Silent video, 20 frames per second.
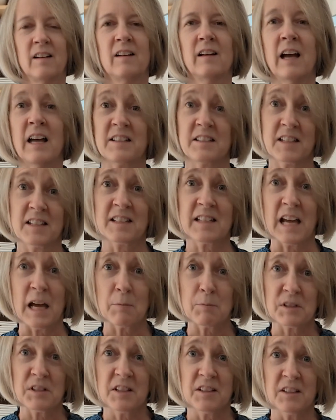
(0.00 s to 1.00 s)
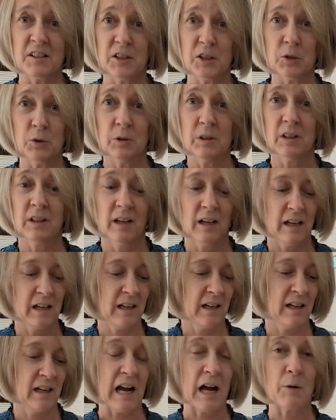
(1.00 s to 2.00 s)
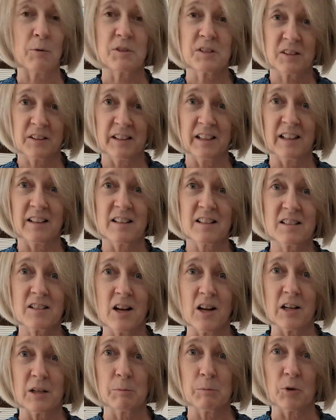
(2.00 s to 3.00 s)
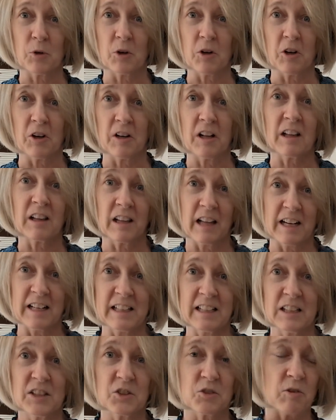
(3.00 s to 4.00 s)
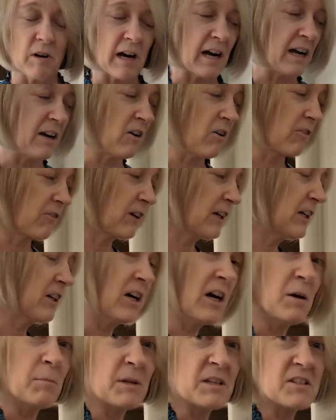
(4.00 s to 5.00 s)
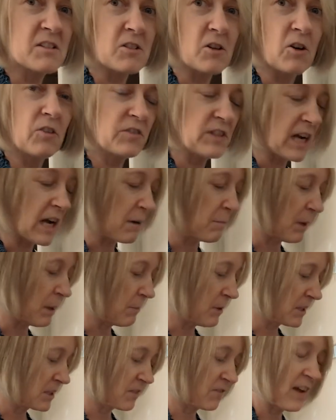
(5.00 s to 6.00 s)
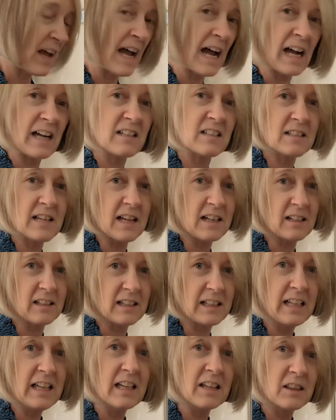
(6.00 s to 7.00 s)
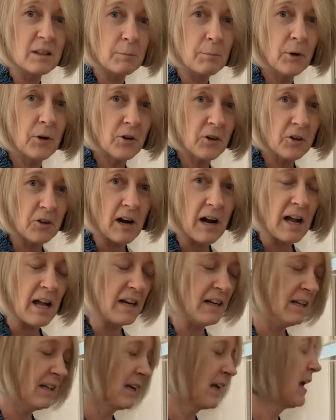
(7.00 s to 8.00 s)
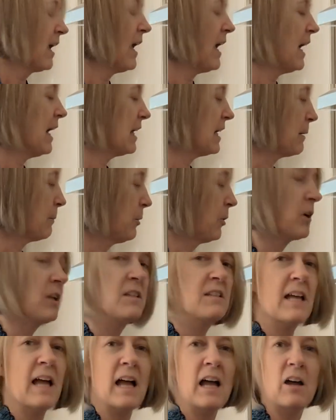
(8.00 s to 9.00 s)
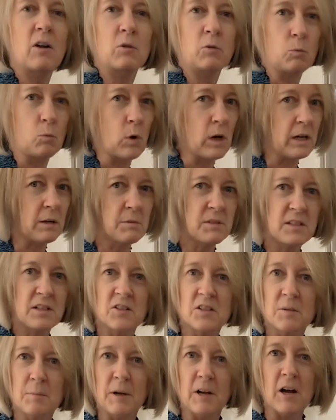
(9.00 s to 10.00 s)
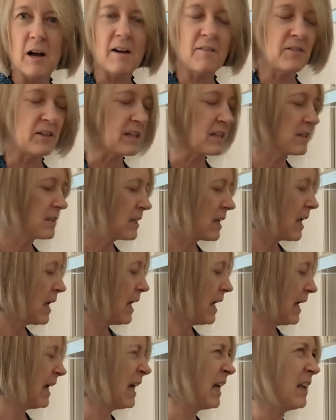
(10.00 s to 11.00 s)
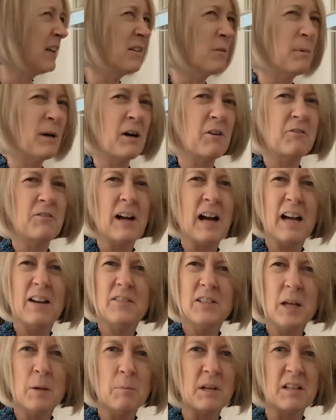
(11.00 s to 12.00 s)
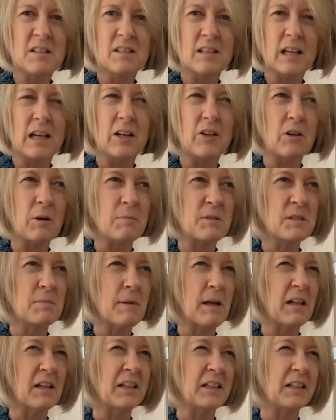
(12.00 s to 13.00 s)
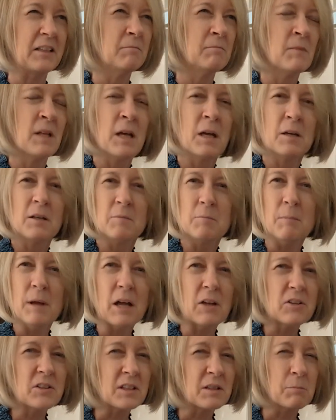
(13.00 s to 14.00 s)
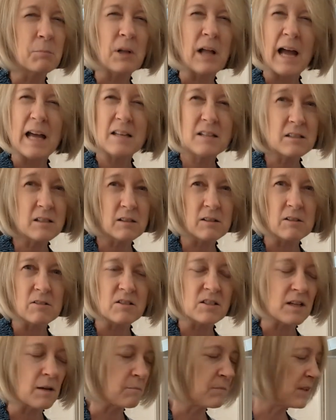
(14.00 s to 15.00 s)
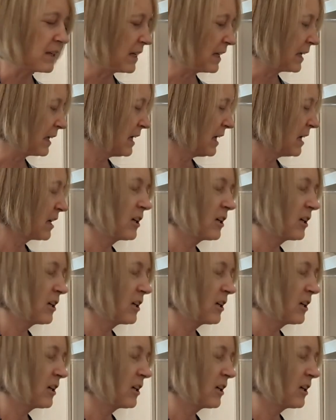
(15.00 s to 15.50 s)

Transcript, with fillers: Has this happened to you? I was cleaning this cutting board, letting it dry over here on my stove top. I must have accidentally hit the burner on and I put it down, went upstairs to my office, and about five ten minutes later, I'm smelling melting plastic or something.